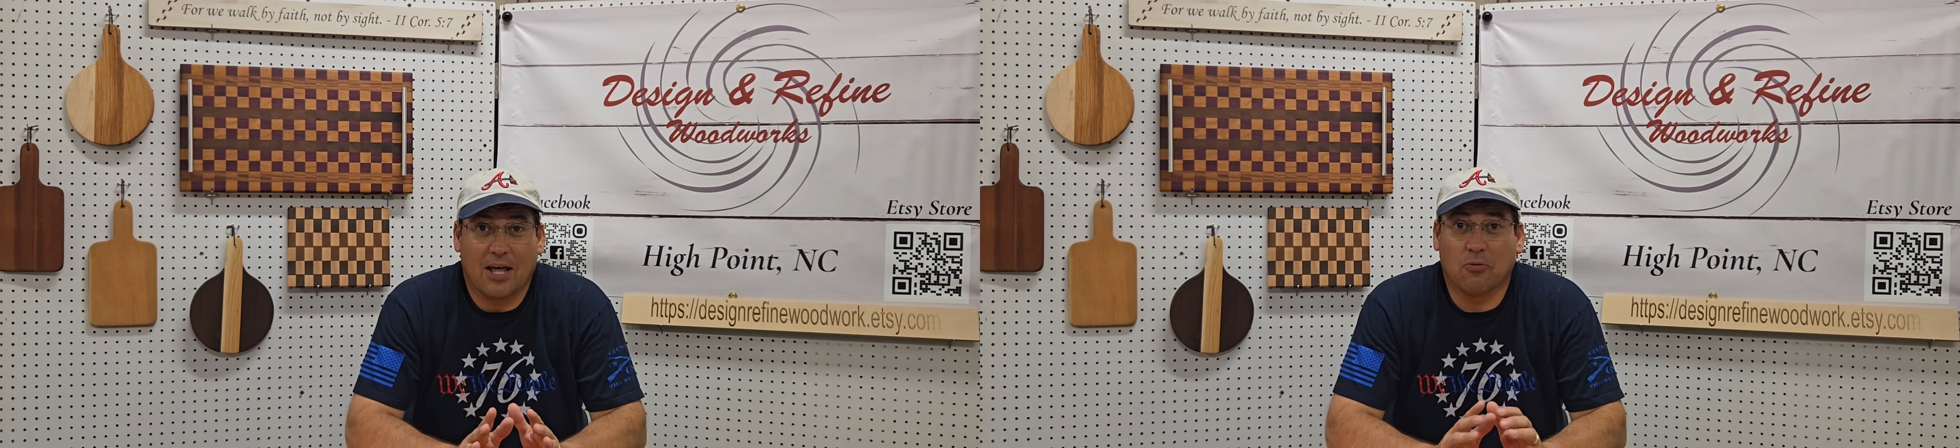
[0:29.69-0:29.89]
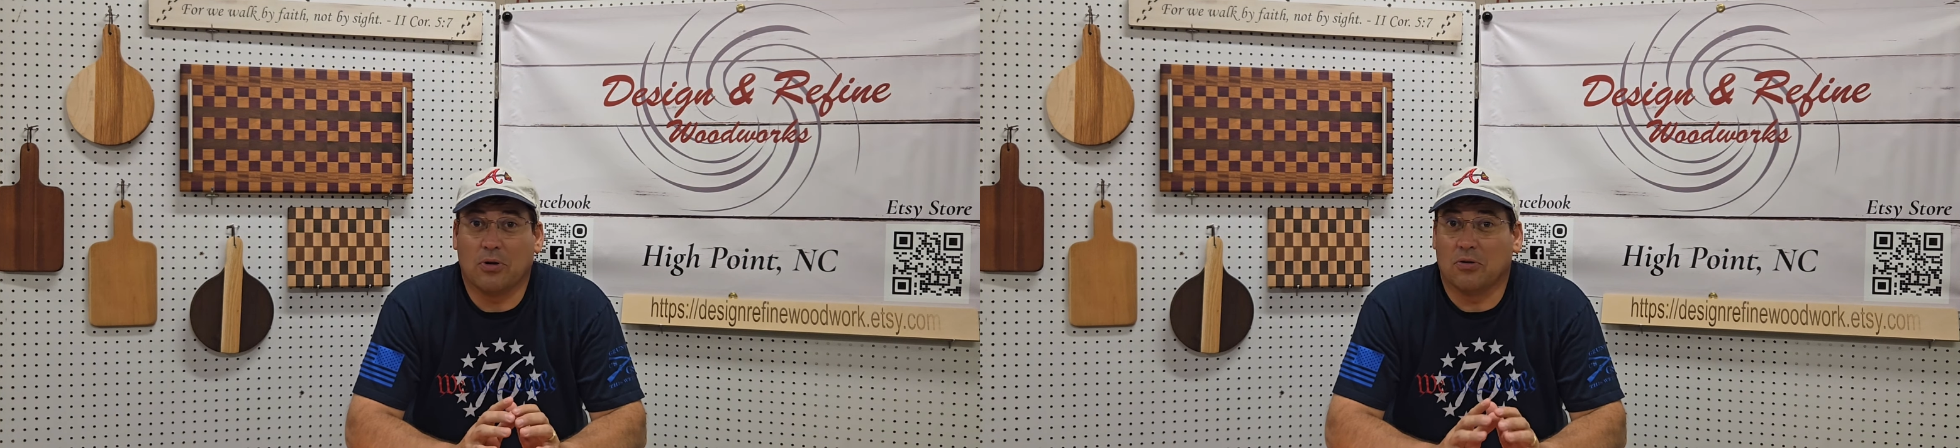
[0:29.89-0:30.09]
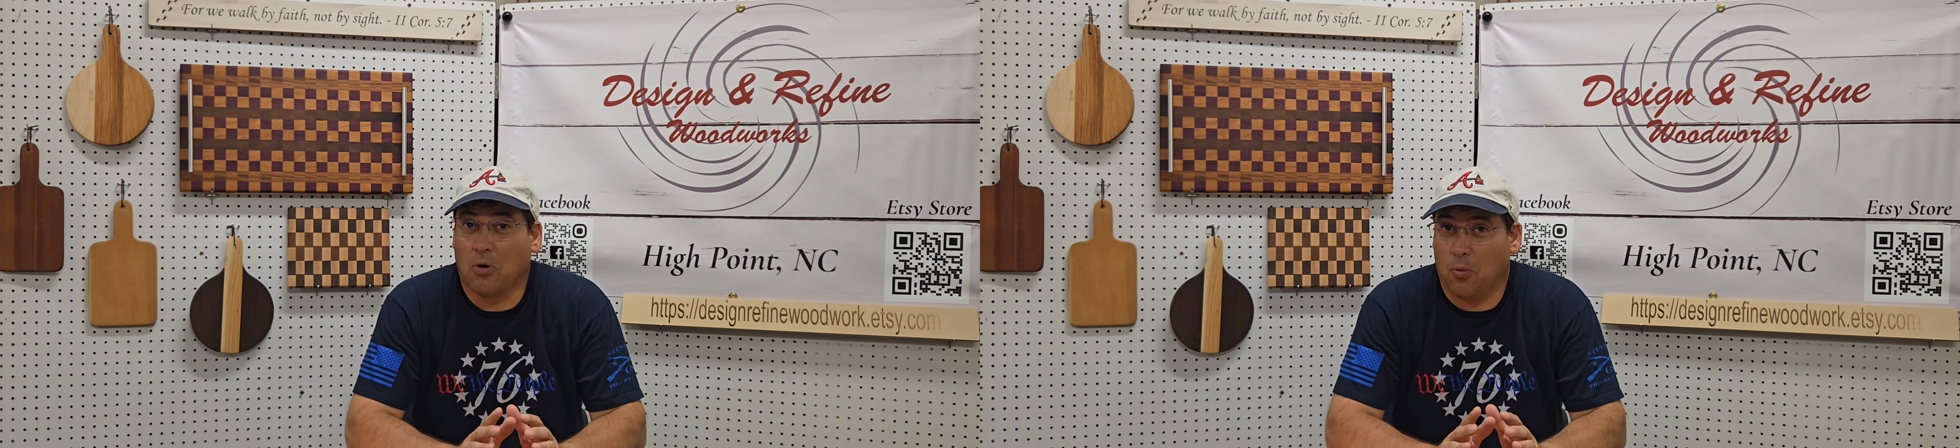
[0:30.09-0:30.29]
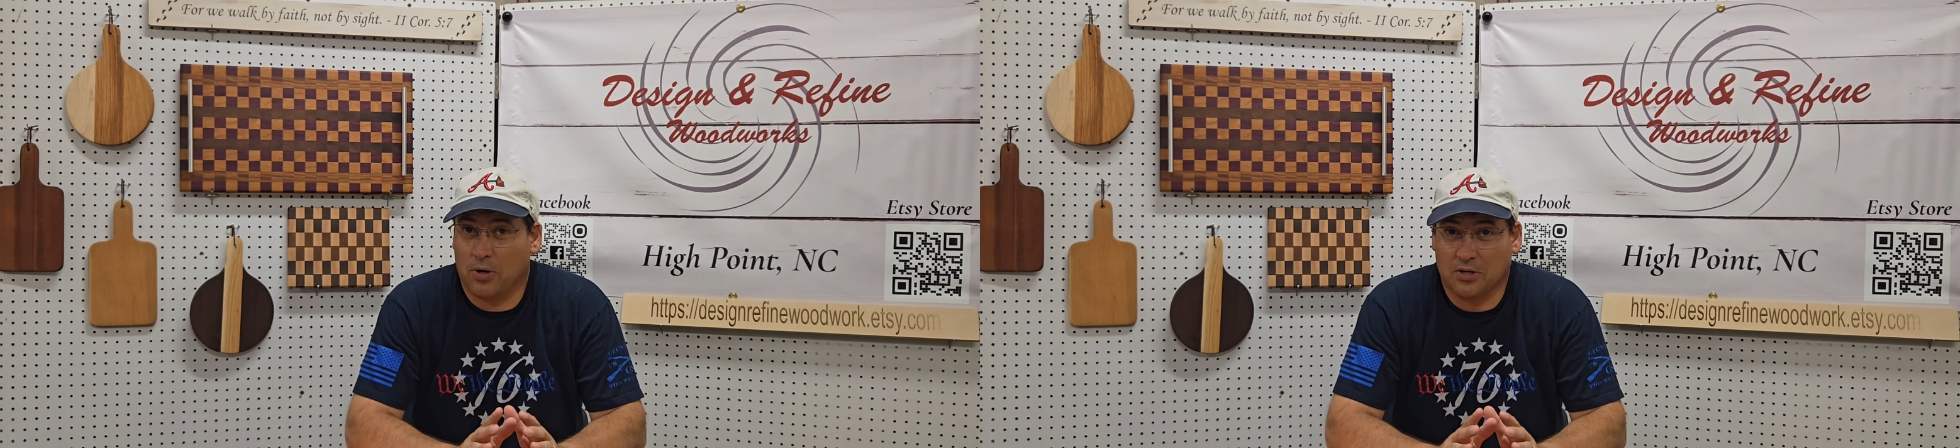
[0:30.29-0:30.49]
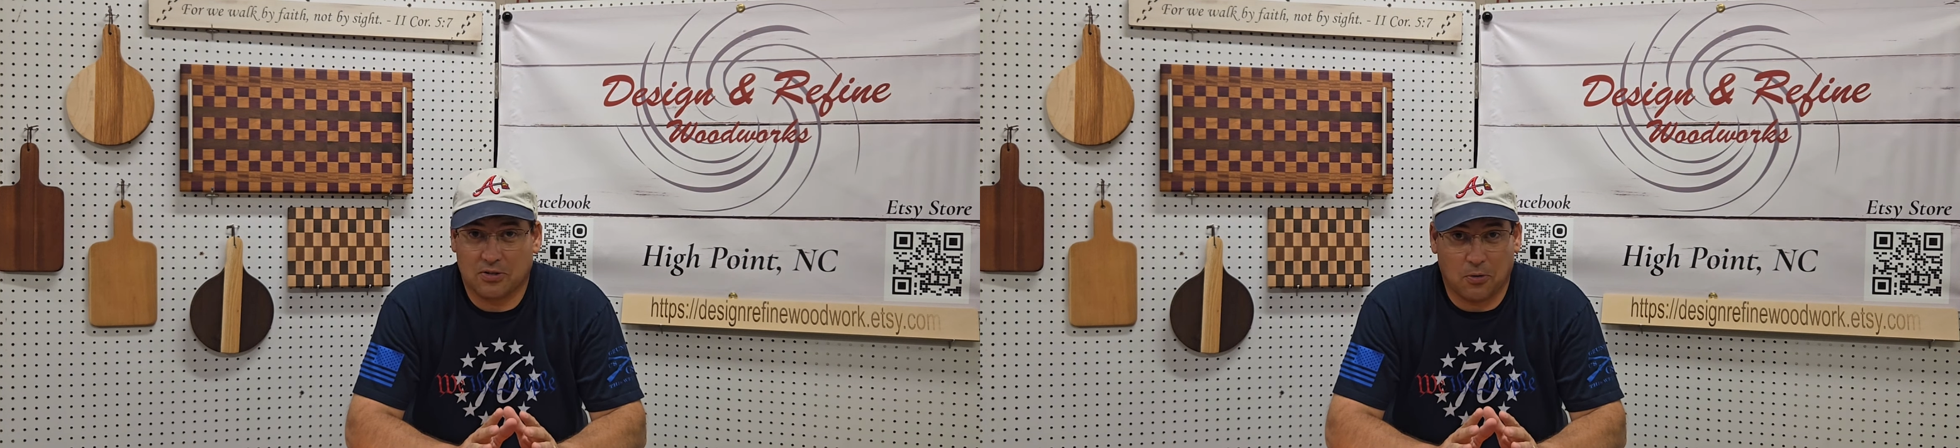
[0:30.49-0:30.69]
is we don't
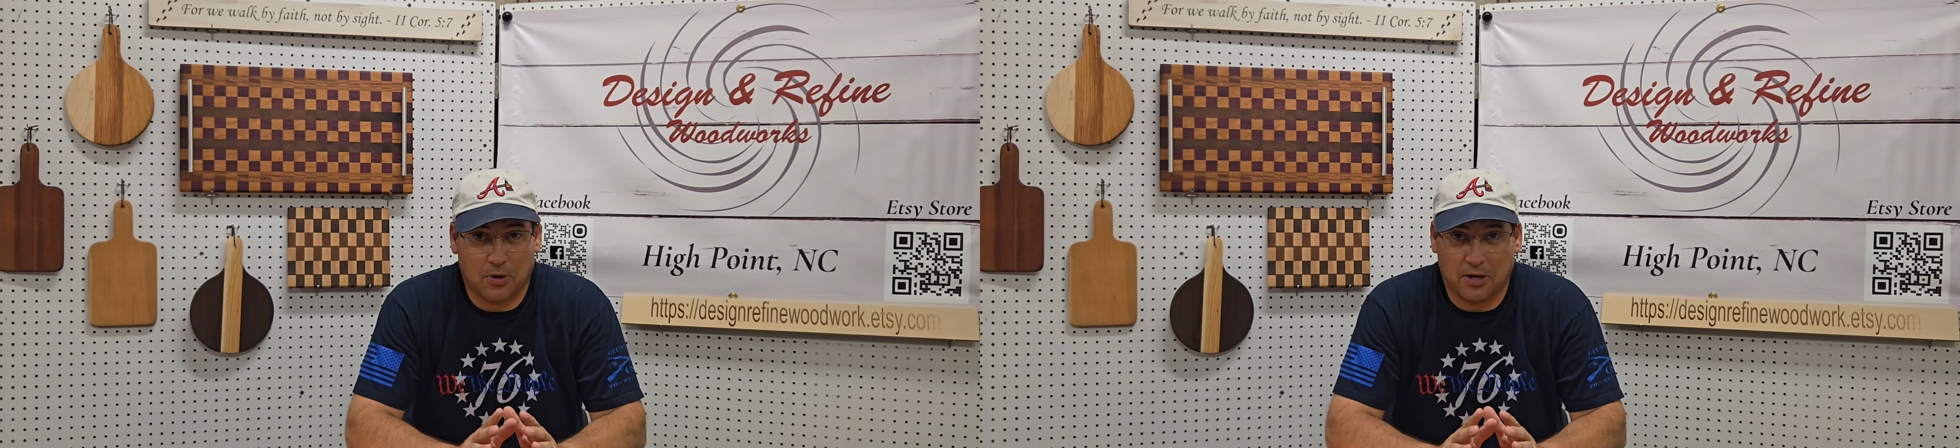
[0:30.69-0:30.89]
want to soak